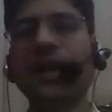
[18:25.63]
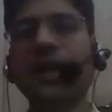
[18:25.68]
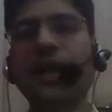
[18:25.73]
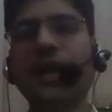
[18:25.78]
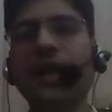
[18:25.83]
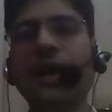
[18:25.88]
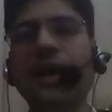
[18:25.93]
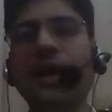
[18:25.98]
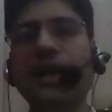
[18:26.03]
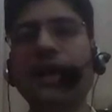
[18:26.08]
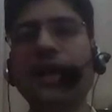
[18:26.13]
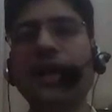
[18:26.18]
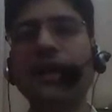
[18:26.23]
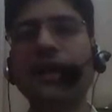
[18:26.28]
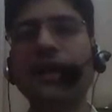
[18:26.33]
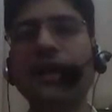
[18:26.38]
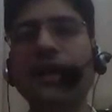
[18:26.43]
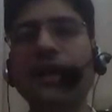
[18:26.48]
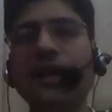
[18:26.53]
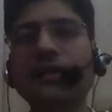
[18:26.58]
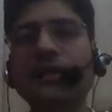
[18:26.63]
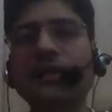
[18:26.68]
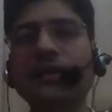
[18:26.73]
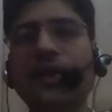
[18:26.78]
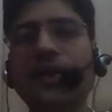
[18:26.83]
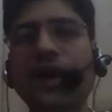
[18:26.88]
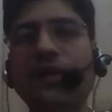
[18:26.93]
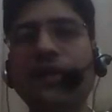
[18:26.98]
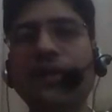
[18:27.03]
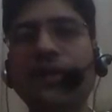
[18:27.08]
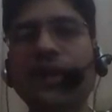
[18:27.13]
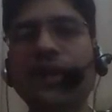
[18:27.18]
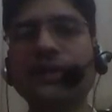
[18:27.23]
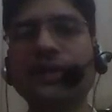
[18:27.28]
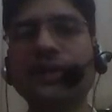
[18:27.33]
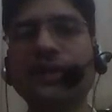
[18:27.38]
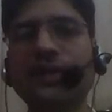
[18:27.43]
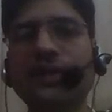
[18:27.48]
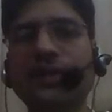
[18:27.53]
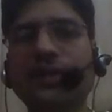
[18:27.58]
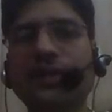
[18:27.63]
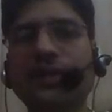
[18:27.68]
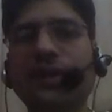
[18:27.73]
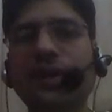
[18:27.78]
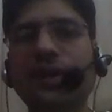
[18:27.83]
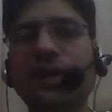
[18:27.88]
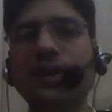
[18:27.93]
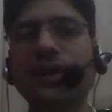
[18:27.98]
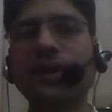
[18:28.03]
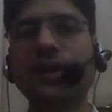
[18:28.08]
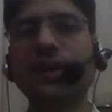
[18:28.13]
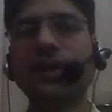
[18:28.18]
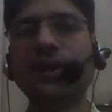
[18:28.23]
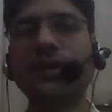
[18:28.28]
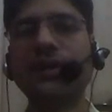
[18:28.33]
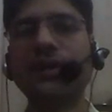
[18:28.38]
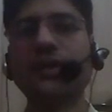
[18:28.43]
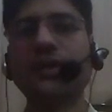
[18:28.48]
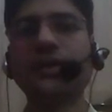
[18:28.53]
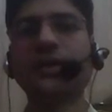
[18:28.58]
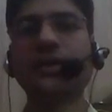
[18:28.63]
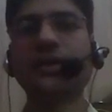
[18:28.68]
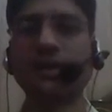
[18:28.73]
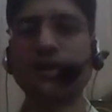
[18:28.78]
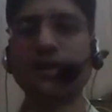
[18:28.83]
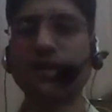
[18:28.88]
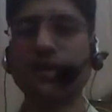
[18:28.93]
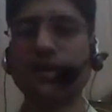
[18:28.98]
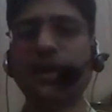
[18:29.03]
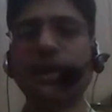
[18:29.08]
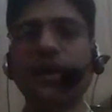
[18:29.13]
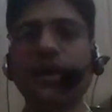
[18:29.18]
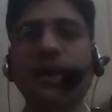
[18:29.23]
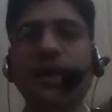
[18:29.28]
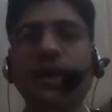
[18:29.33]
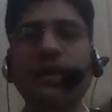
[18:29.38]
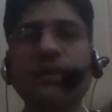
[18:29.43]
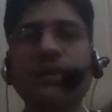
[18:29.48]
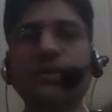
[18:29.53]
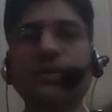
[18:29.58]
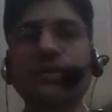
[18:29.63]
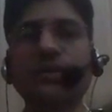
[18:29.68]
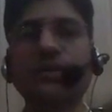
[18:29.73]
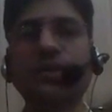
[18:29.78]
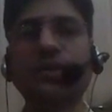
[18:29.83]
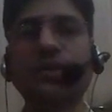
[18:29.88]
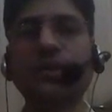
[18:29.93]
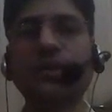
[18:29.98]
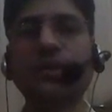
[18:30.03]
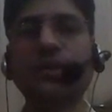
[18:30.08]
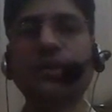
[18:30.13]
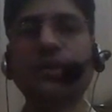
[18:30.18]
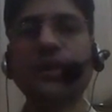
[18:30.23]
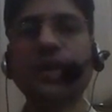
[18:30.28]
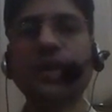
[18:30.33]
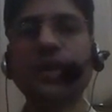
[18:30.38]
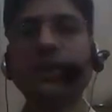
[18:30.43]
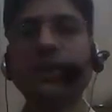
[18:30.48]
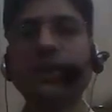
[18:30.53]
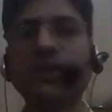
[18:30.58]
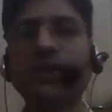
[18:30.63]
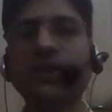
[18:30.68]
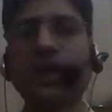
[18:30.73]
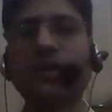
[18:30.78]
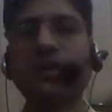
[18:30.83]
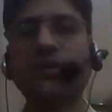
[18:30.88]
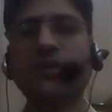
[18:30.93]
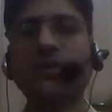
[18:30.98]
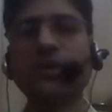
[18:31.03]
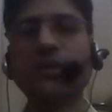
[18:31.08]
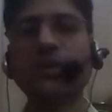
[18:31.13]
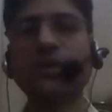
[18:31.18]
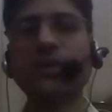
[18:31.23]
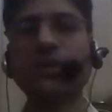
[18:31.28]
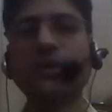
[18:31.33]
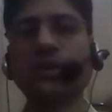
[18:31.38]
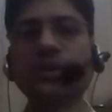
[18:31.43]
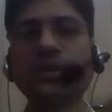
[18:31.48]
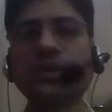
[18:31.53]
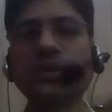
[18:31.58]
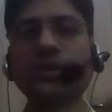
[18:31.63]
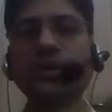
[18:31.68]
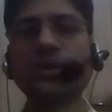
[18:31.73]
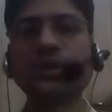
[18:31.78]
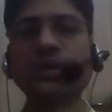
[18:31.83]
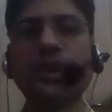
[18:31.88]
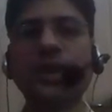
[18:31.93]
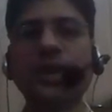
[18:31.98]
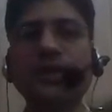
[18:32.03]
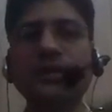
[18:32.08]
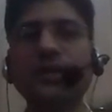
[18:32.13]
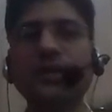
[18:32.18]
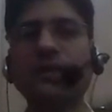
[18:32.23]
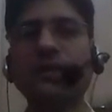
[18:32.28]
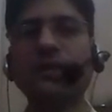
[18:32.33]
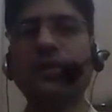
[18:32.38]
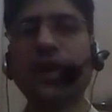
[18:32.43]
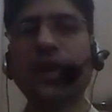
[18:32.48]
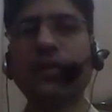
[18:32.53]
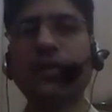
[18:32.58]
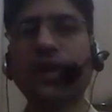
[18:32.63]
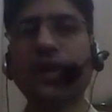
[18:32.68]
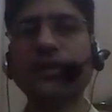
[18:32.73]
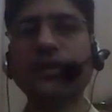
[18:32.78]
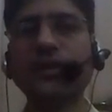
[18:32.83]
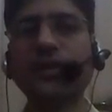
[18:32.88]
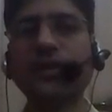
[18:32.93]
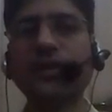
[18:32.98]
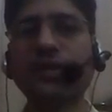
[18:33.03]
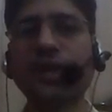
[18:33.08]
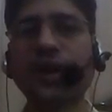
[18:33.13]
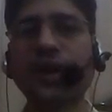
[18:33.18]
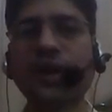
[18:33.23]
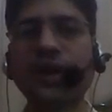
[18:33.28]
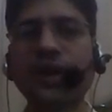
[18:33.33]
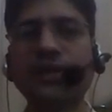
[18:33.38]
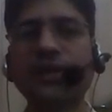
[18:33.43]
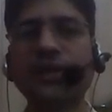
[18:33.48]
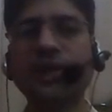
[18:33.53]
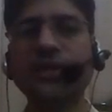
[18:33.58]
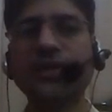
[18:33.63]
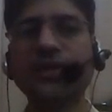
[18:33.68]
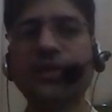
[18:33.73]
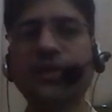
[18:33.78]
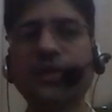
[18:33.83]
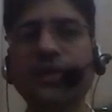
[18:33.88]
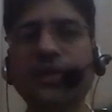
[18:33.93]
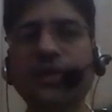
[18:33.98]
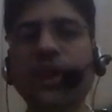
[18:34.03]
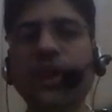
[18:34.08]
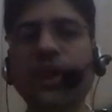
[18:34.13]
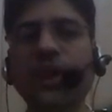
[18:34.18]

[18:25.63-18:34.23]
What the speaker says: And length is 580. Got it? So you will check that 400 is less than 580. Condition is true.